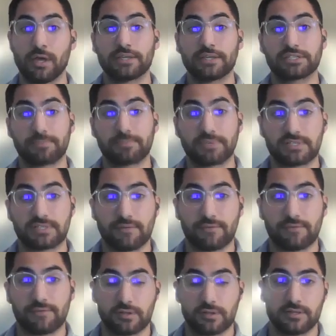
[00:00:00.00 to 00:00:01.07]

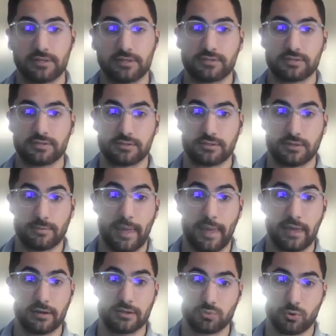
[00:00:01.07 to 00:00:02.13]
specifically to
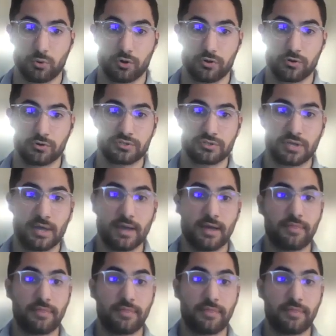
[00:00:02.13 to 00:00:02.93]
maintenance workers.